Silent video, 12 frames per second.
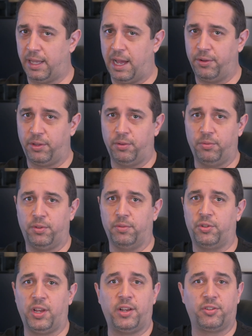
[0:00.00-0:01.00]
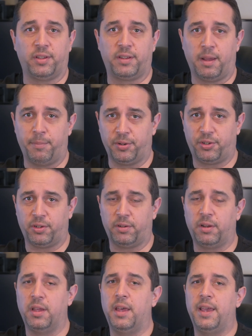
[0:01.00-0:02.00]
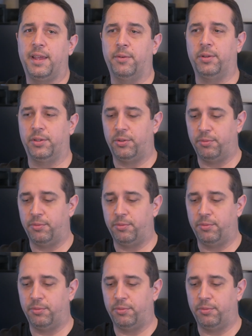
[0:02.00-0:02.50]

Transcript: allow you to change the temperature and will